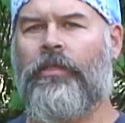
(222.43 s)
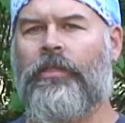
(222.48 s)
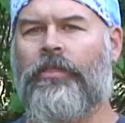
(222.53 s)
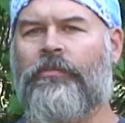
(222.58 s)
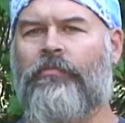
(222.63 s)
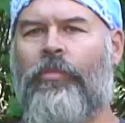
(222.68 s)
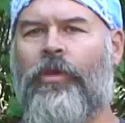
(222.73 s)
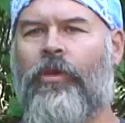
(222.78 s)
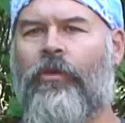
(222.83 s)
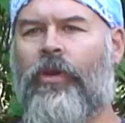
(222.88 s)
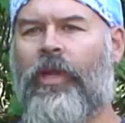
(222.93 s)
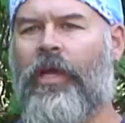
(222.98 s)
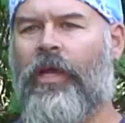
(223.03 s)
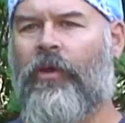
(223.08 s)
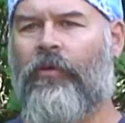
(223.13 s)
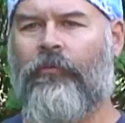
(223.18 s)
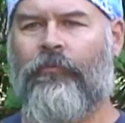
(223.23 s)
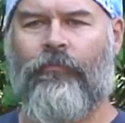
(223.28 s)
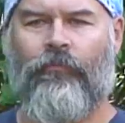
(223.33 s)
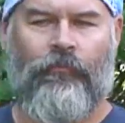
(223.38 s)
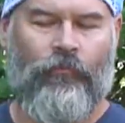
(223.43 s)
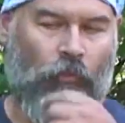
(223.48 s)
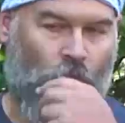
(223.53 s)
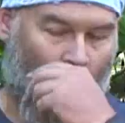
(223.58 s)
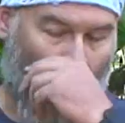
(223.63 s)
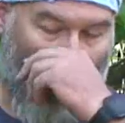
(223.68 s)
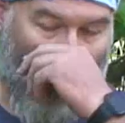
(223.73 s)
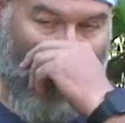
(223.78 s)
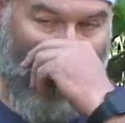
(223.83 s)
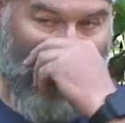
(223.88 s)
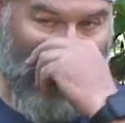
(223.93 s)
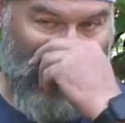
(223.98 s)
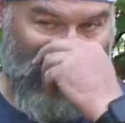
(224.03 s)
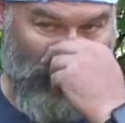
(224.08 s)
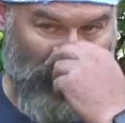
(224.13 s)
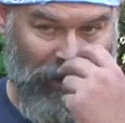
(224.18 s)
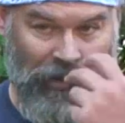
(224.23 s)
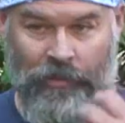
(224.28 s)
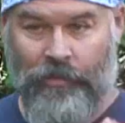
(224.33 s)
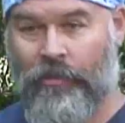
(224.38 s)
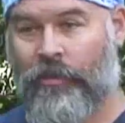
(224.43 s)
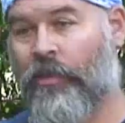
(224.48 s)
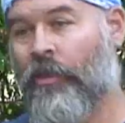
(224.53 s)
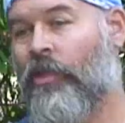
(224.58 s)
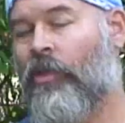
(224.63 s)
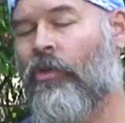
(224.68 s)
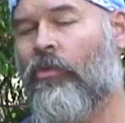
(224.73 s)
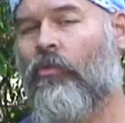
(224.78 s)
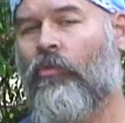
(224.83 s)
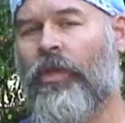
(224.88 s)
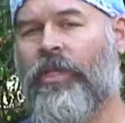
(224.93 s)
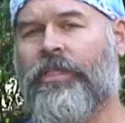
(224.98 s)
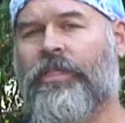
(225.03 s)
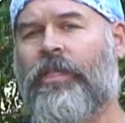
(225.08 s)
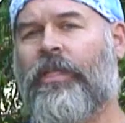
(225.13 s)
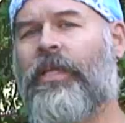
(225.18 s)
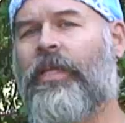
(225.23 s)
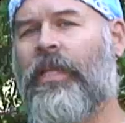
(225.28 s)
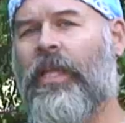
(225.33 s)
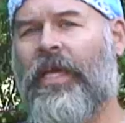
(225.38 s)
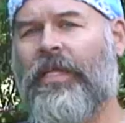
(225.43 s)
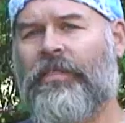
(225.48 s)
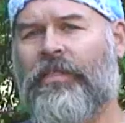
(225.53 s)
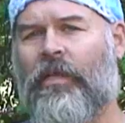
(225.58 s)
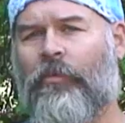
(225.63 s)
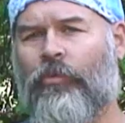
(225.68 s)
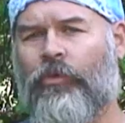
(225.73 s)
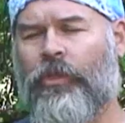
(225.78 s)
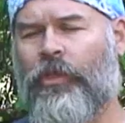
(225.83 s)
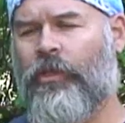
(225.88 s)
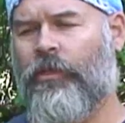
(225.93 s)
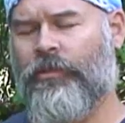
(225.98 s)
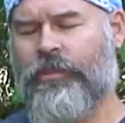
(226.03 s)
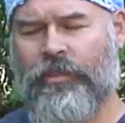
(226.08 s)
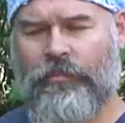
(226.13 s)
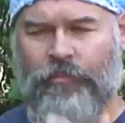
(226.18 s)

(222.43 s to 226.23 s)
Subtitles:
It's been around for a while, but recently in the last couple of years it's